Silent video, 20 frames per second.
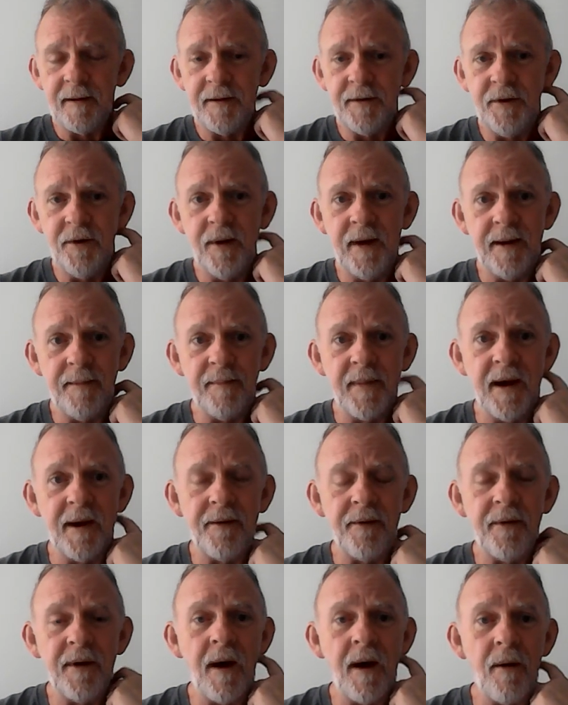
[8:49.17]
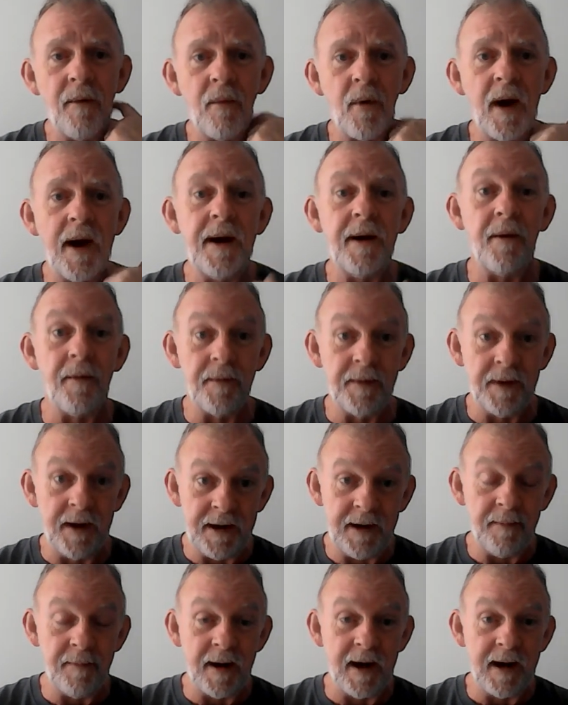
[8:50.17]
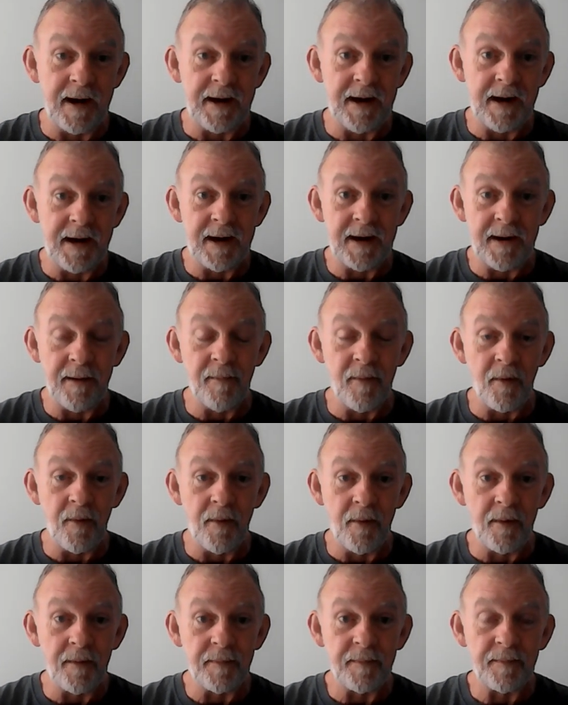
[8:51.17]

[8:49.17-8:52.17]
you had better not wait on anybody anymore.